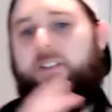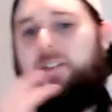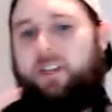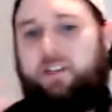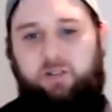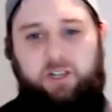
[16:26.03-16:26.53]

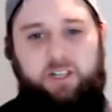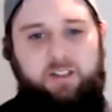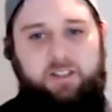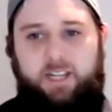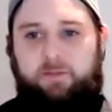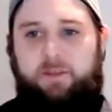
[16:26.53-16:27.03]
then you look at
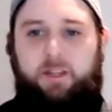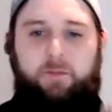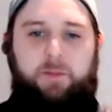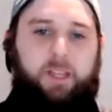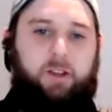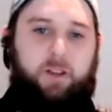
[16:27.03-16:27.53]
the same thing and
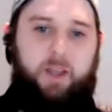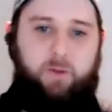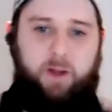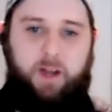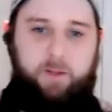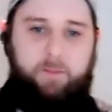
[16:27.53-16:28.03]
be like, okay,
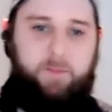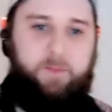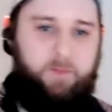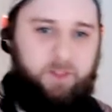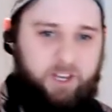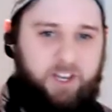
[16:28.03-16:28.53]
when I'm
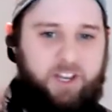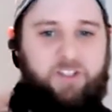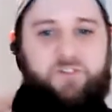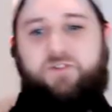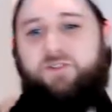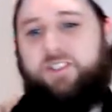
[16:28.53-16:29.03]
looking at
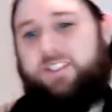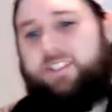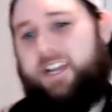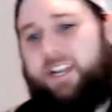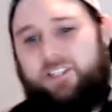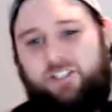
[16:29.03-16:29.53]
the
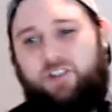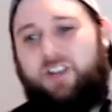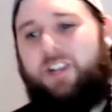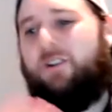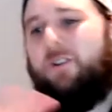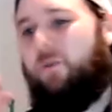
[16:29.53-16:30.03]
second
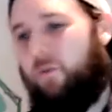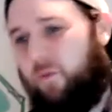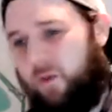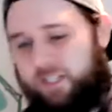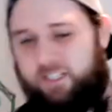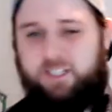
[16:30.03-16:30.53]
screen,
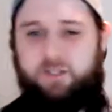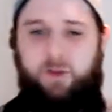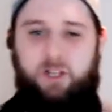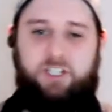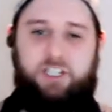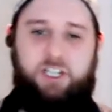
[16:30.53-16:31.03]
what's the
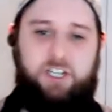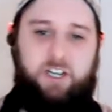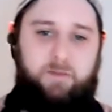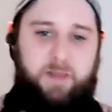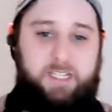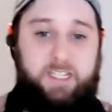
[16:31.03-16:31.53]
smallest change I
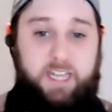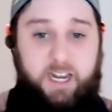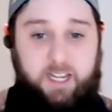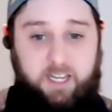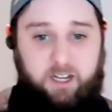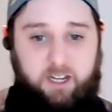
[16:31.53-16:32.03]
can make to
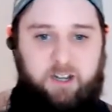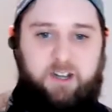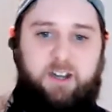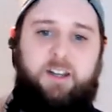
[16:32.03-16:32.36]
get here?